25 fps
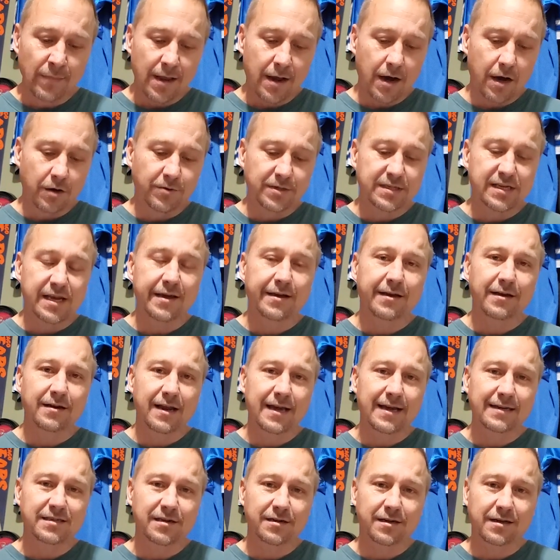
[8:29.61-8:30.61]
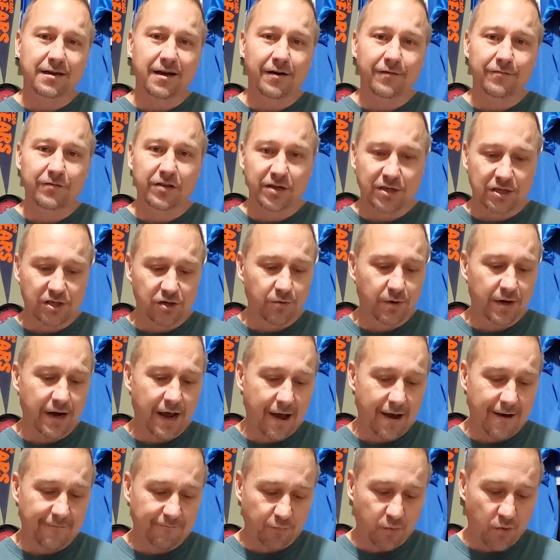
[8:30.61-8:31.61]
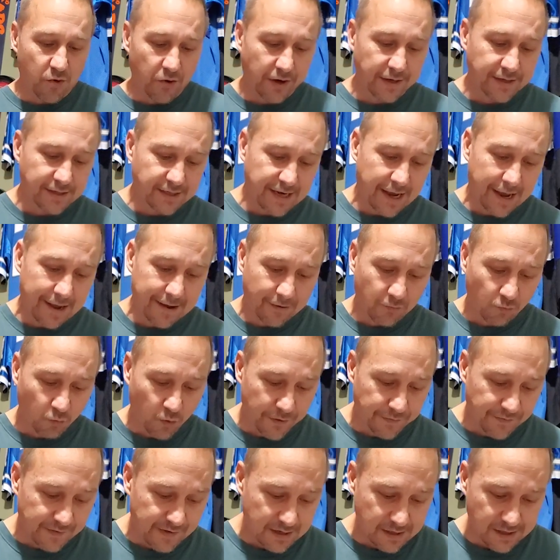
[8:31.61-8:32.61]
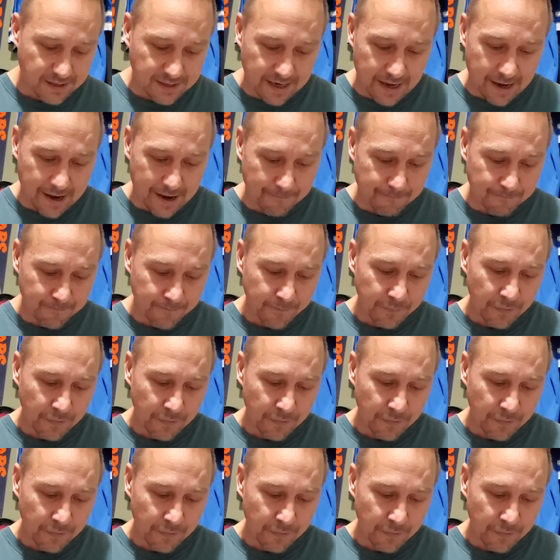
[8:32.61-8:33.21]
I will take Atlanta to cover the 2.5 points and win this game.